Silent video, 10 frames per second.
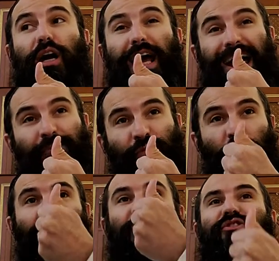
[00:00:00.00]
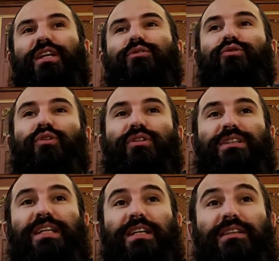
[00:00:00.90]
abnormal ishtadut in order
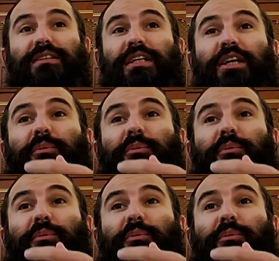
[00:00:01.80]
to get it.